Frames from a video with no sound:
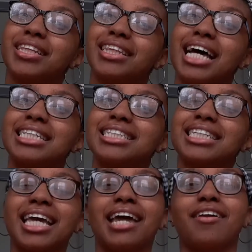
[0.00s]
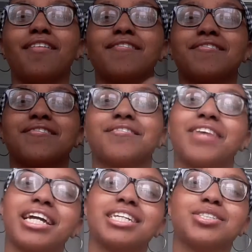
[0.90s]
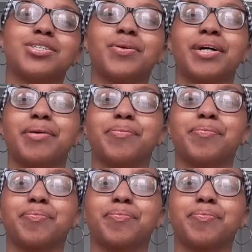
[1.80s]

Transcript: Let's get right into it.